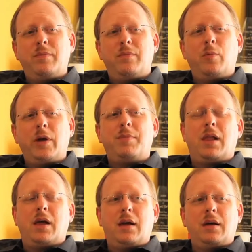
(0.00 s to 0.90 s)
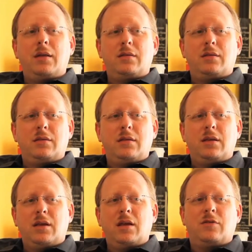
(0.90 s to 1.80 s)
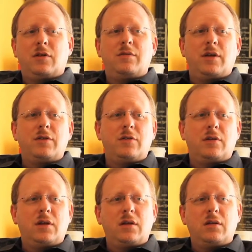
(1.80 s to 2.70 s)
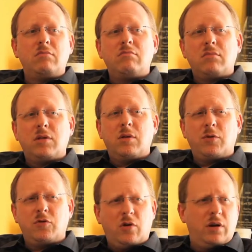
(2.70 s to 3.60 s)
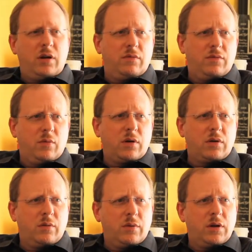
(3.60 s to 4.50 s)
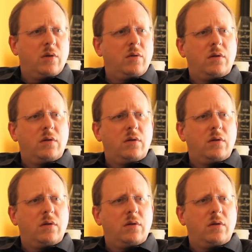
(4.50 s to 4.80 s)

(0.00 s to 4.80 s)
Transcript: we apply an intentional invention in the majority of the work that we do